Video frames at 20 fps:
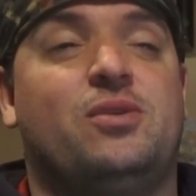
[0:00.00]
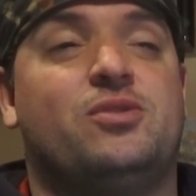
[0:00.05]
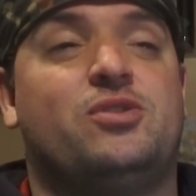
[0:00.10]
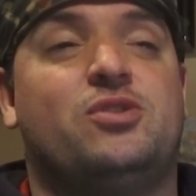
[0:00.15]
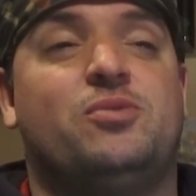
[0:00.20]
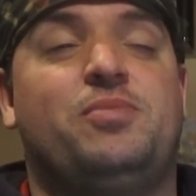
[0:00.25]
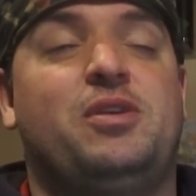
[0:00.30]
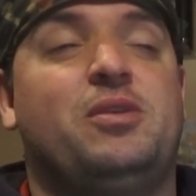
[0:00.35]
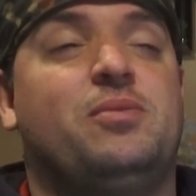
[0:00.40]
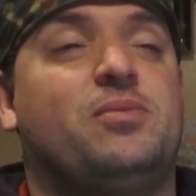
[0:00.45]

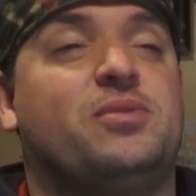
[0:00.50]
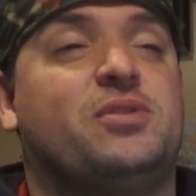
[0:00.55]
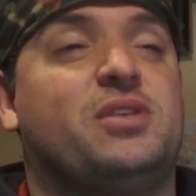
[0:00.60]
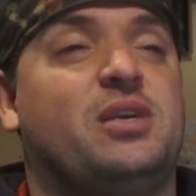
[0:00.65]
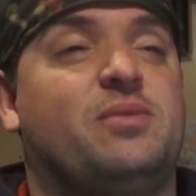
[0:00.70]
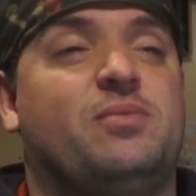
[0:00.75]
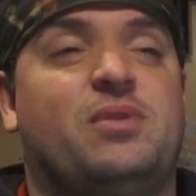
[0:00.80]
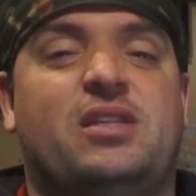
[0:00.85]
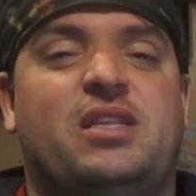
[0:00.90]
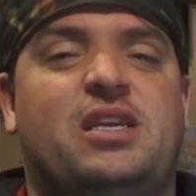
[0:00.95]
Some people will say,
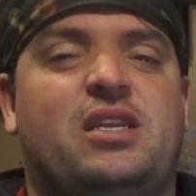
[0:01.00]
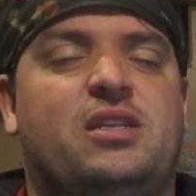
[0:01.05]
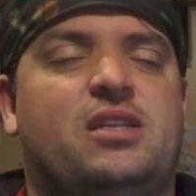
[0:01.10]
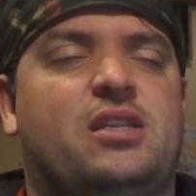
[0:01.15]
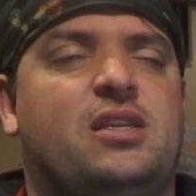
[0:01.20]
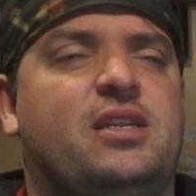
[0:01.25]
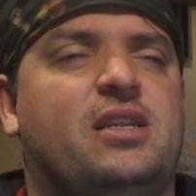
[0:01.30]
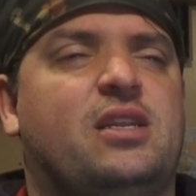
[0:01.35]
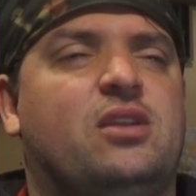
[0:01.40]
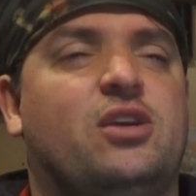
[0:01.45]
well, they
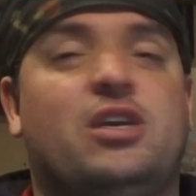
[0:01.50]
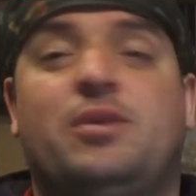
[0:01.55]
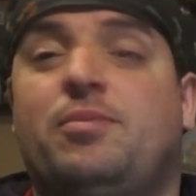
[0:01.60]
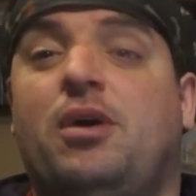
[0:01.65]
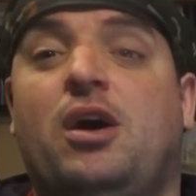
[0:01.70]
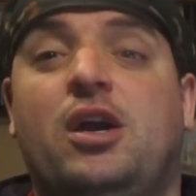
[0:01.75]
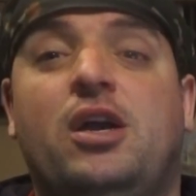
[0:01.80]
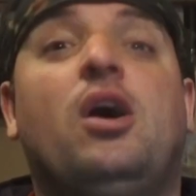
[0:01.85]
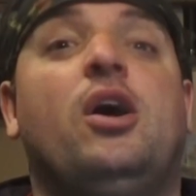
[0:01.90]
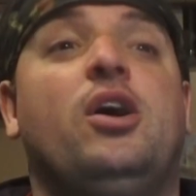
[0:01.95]
didn't like it,
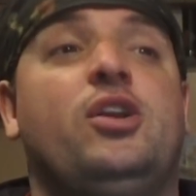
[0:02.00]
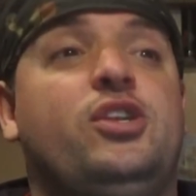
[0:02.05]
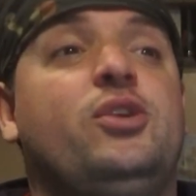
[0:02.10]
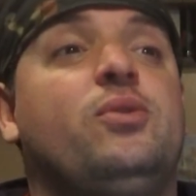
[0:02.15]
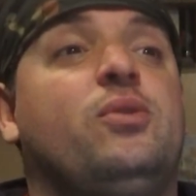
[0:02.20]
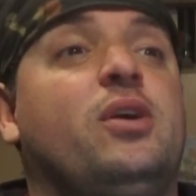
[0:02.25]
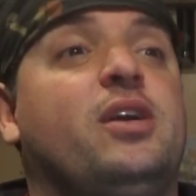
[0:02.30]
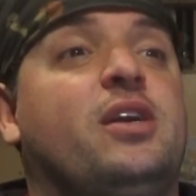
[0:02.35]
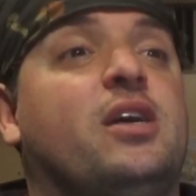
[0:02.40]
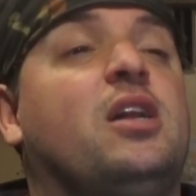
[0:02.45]
but I do like it.